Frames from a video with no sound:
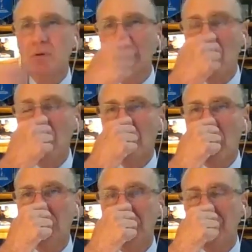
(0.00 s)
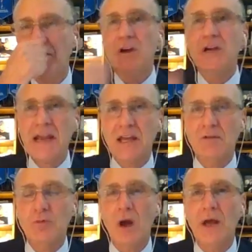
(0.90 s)
overall in a very
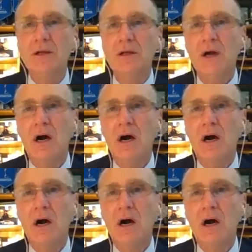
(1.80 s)
negative way,